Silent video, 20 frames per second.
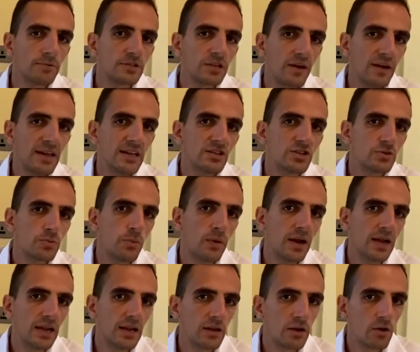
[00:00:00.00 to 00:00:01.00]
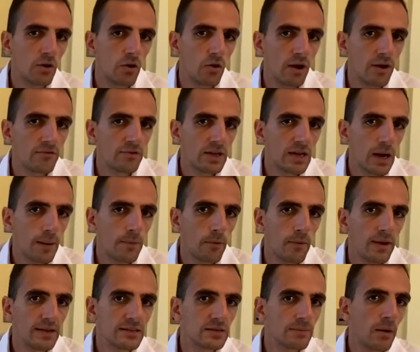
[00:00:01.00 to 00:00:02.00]
So each week or every couple of
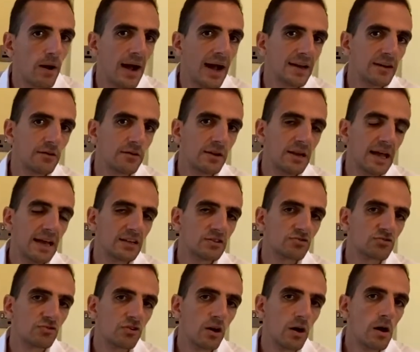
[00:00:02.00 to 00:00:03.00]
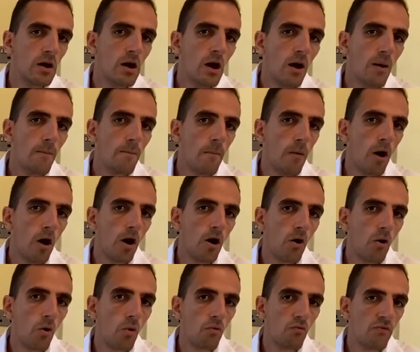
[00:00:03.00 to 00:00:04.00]
weeks, I might add on an extra
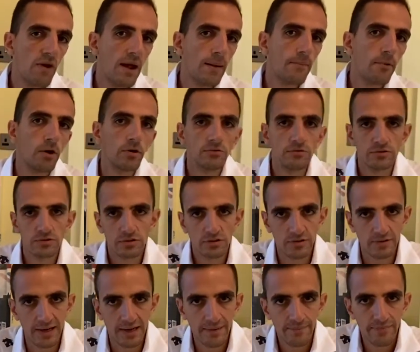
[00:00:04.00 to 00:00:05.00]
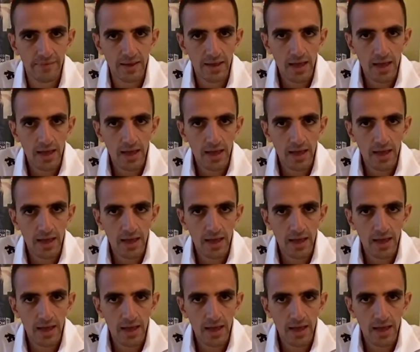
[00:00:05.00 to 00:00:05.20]
mile rep onto it.